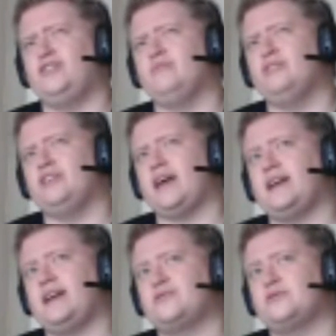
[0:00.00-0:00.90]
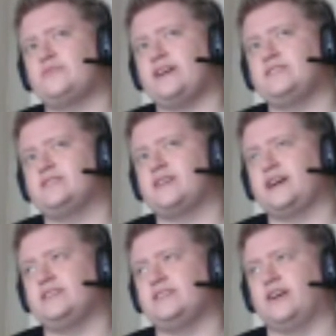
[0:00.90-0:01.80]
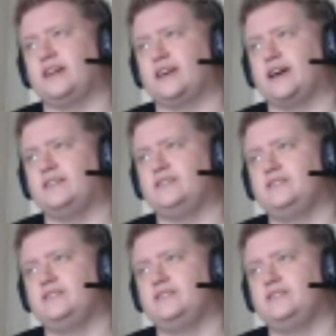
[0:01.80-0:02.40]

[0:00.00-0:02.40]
communicate in astral space? I guess you kind of can.